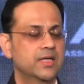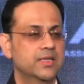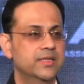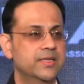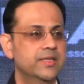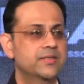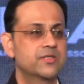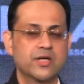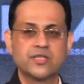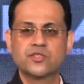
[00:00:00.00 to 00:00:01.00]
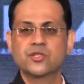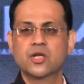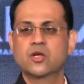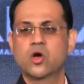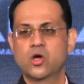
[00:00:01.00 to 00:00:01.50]
the traditional
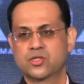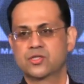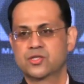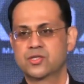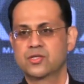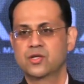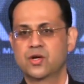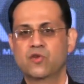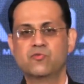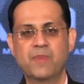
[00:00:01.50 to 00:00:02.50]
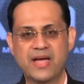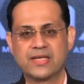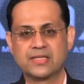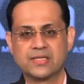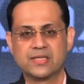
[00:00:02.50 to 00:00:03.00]
costs of
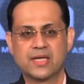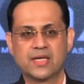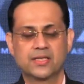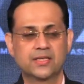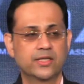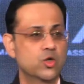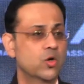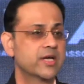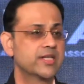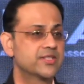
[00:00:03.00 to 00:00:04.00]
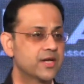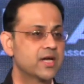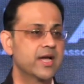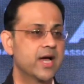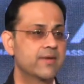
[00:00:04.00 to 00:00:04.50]
banks, they don't
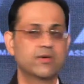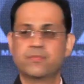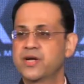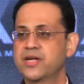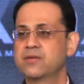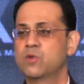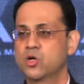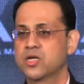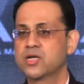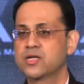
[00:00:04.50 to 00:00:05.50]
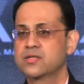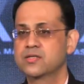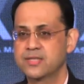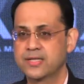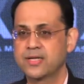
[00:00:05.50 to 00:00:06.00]
necessarily have a brick and mortar
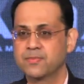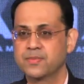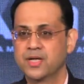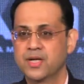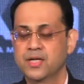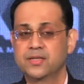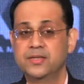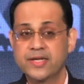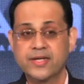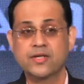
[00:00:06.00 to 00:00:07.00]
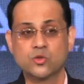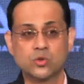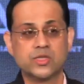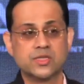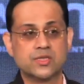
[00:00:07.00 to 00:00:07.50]
setup, they can do
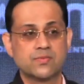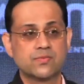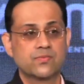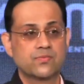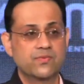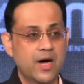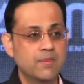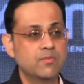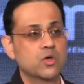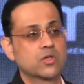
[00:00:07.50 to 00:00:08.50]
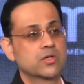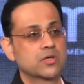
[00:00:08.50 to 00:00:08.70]
this far more